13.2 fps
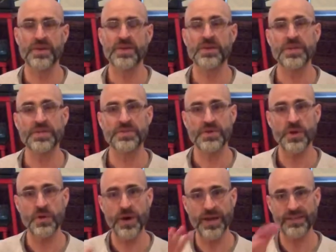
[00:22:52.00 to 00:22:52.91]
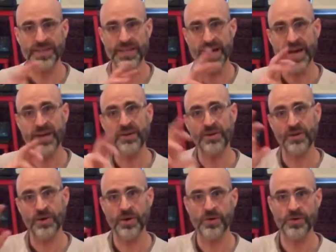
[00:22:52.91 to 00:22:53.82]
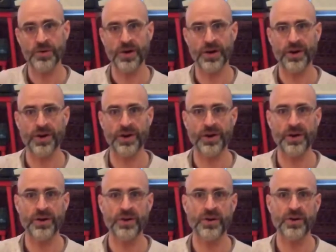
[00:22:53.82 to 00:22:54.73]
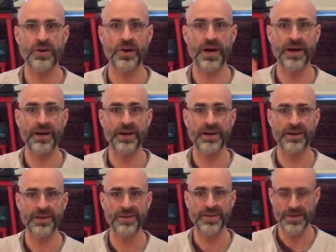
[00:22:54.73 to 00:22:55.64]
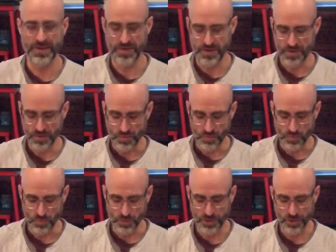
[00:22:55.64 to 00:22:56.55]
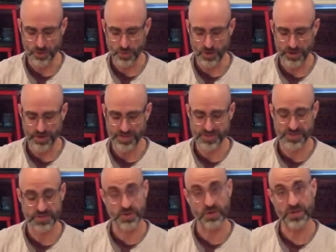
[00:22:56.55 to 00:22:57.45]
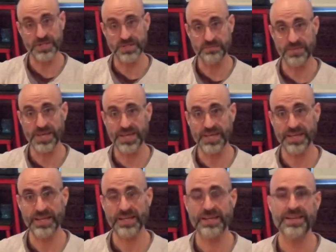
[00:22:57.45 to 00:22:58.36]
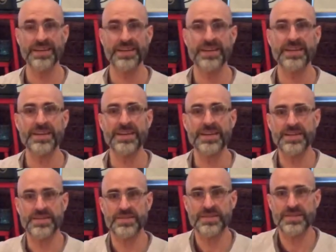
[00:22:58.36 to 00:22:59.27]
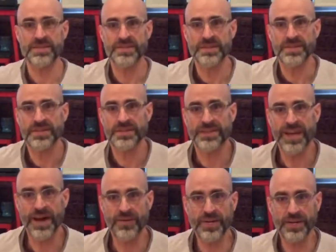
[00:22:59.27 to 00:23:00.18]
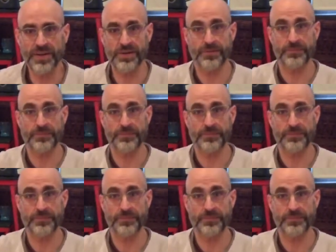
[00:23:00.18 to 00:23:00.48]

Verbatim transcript: And so on the ek onkara, where your awareness is going to be is down here.